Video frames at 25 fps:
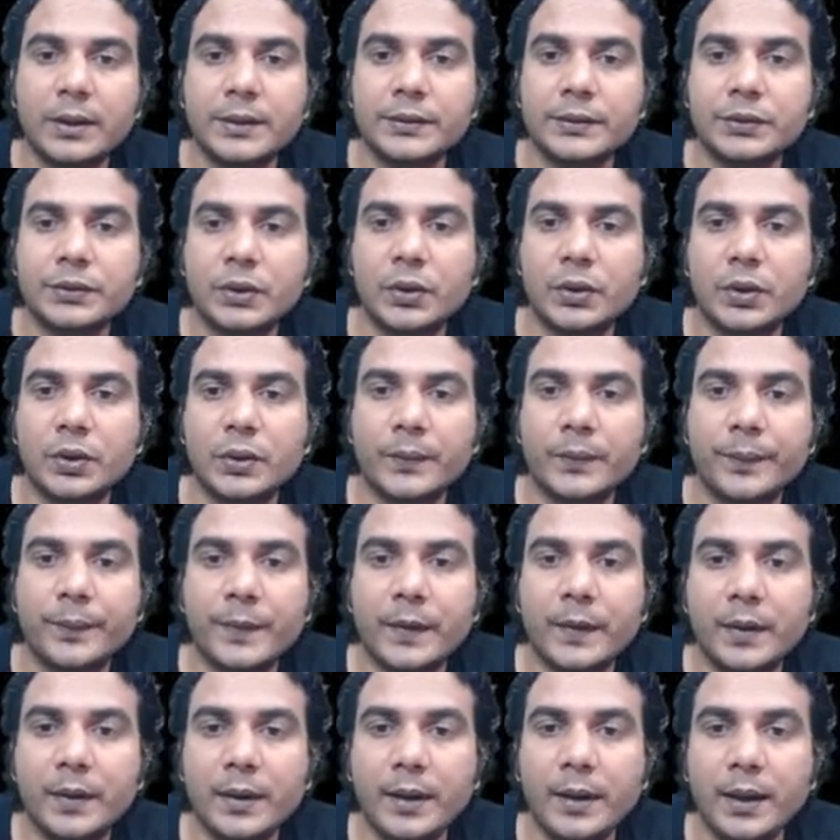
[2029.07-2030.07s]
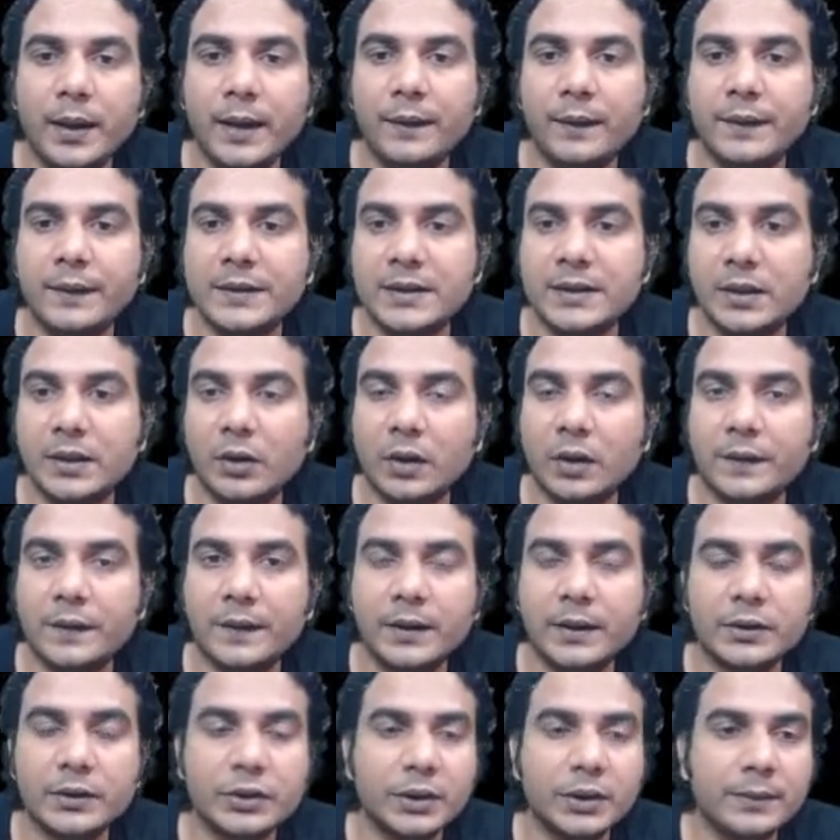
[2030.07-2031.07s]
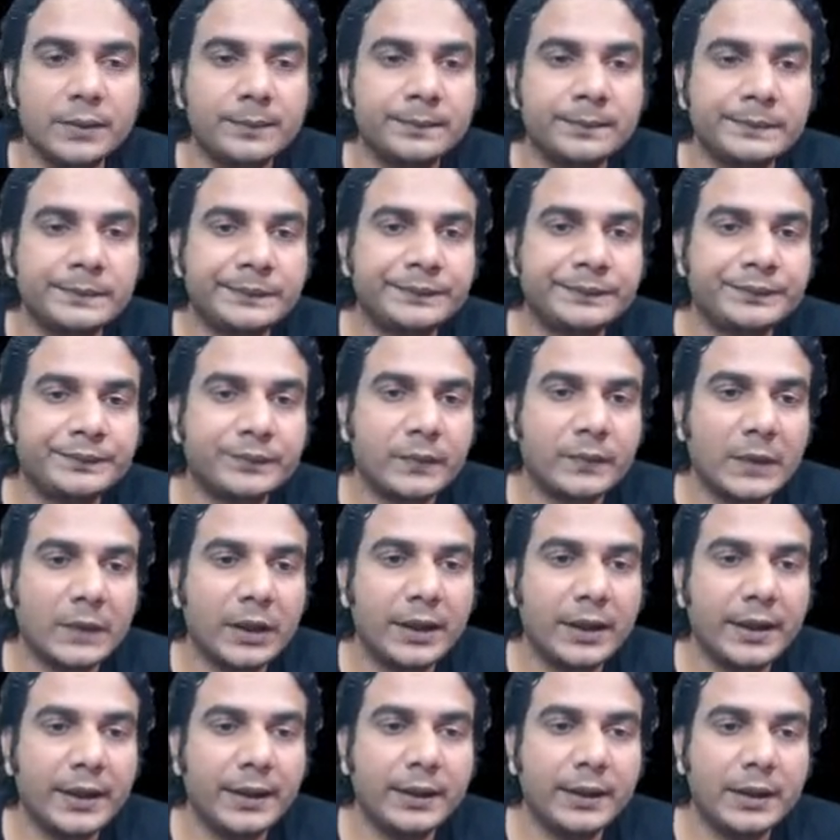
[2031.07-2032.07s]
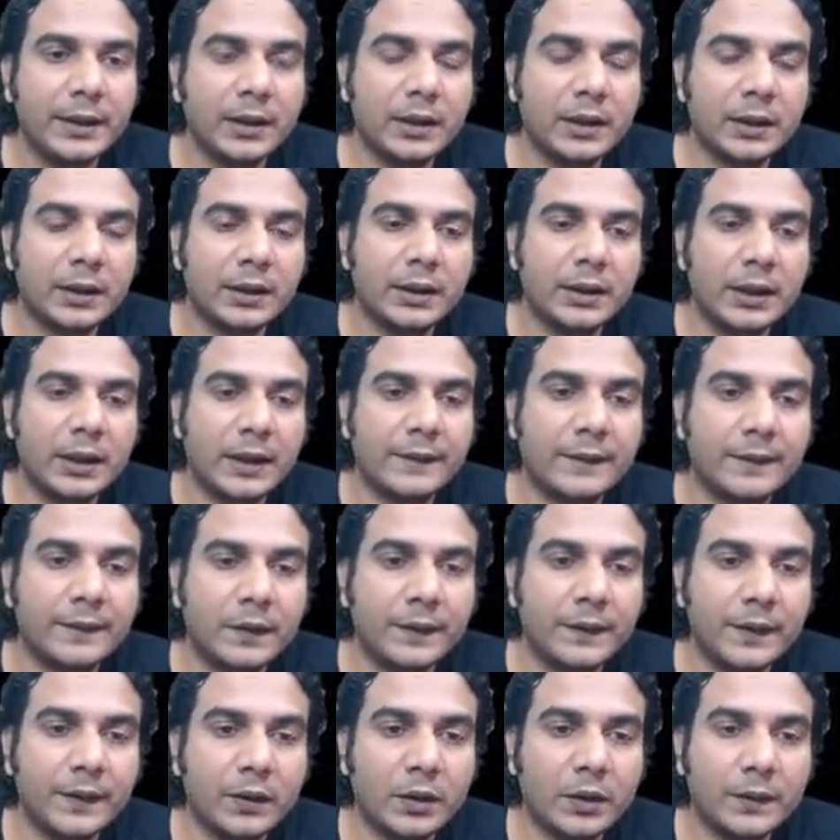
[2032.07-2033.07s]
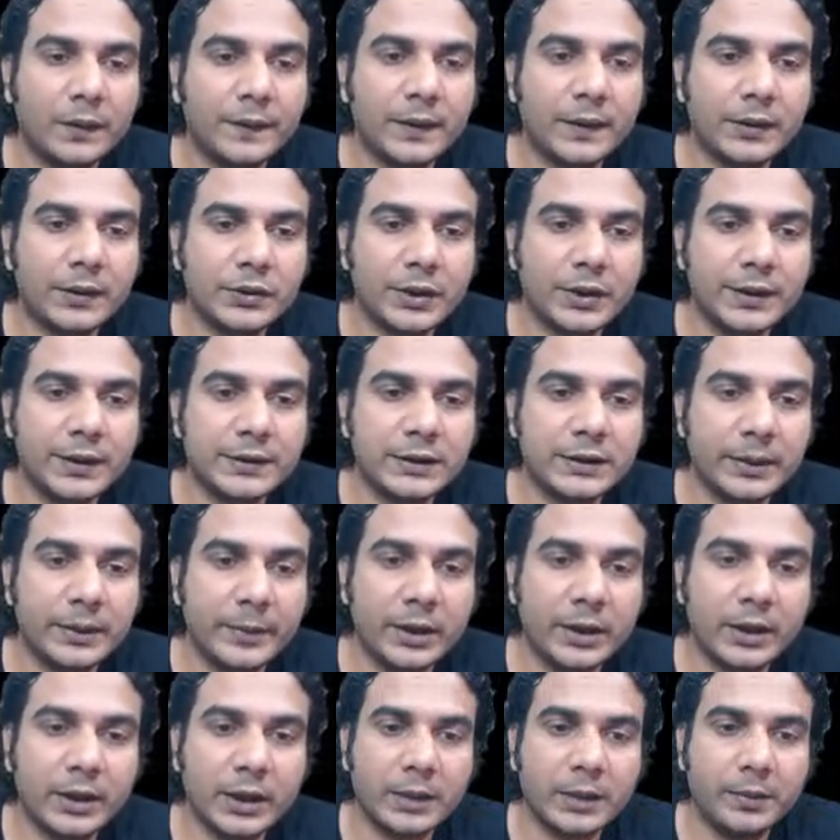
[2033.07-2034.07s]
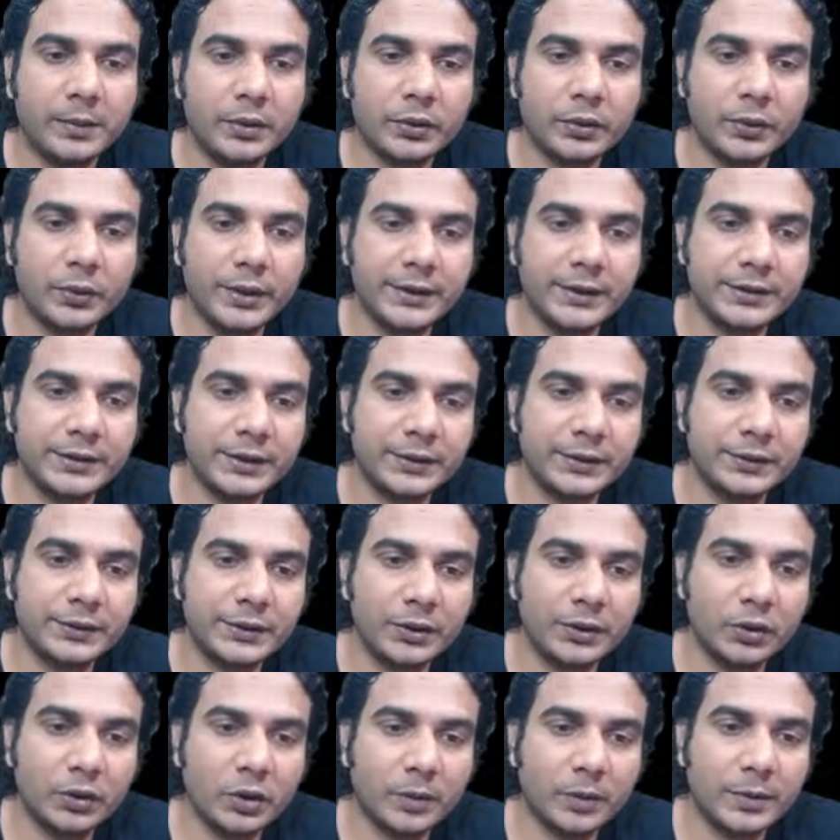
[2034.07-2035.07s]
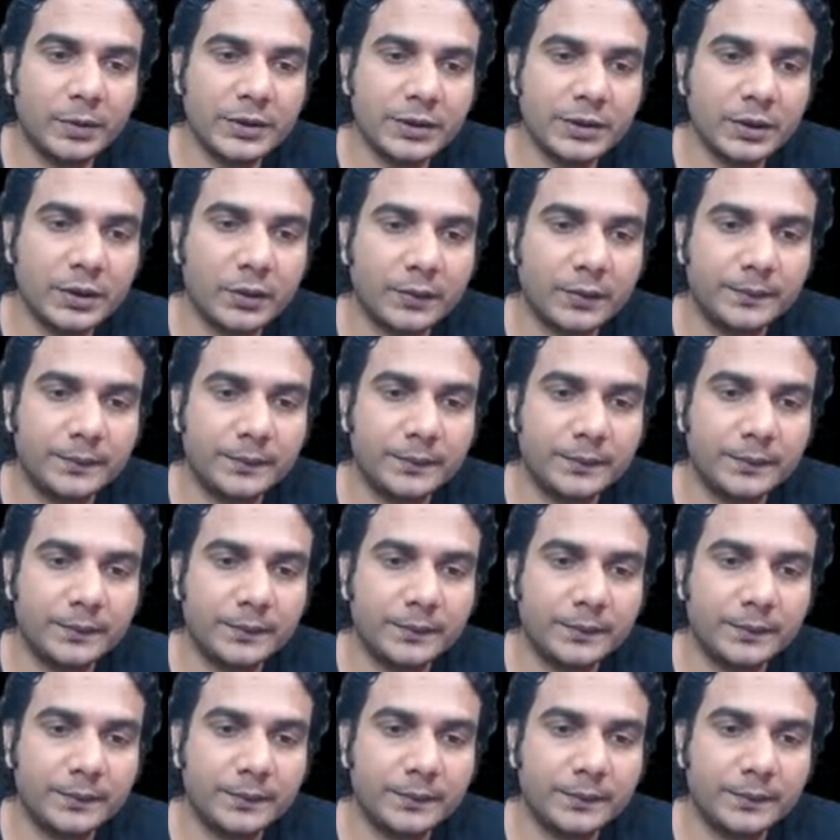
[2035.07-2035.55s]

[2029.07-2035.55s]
So f is an odd function, and graph of an odd function is symmetric about origin, 0, 0.